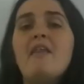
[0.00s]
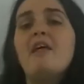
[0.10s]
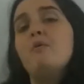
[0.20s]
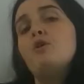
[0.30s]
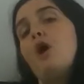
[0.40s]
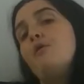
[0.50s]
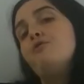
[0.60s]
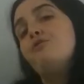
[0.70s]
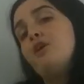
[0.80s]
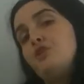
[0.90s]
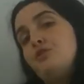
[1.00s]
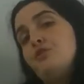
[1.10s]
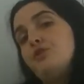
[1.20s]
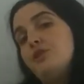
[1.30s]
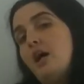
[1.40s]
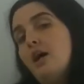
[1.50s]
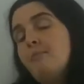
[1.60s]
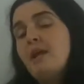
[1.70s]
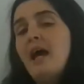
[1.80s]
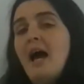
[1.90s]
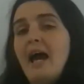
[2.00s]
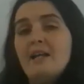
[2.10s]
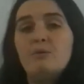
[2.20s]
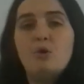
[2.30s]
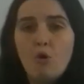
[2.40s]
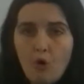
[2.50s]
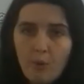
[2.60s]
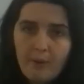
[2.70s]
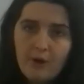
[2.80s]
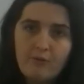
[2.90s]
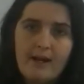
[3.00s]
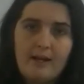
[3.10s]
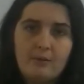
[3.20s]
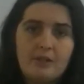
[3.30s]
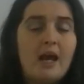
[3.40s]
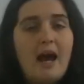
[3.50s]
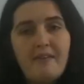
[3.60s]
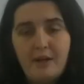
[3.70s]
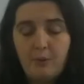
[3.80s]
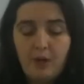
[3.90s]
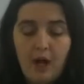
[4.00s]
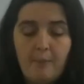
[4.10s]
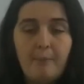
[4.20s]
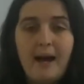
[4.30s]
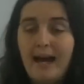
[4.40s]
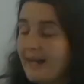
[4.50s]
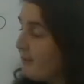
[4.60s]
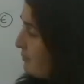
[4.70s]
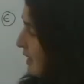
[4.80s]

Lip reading: that will go in front of the star, and it will orbit around, and then it will come back.